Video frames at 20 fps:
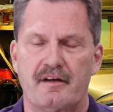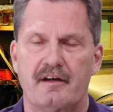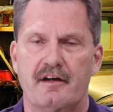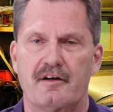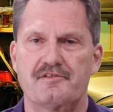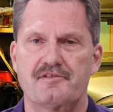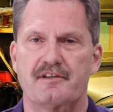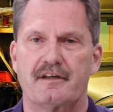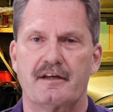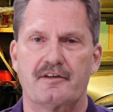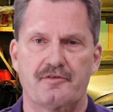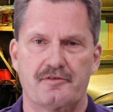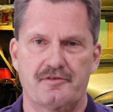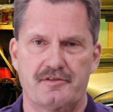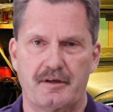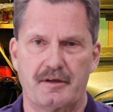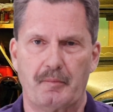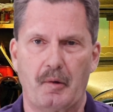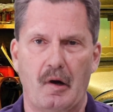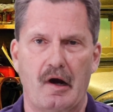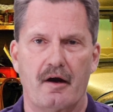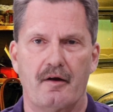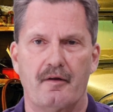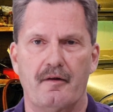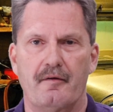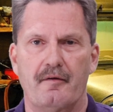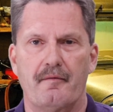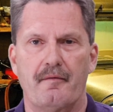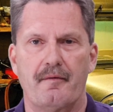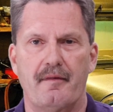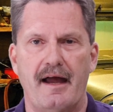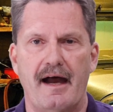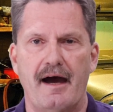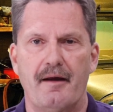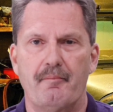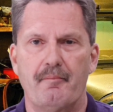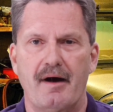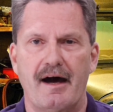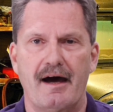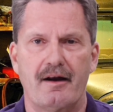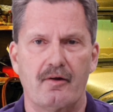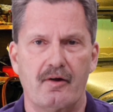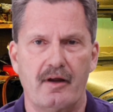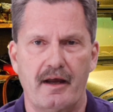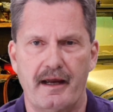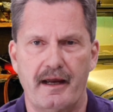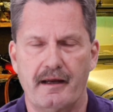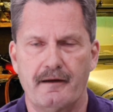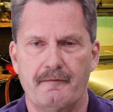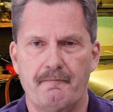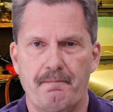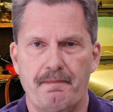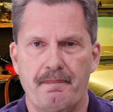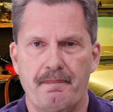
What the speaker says: Here's the interesting part. That Model A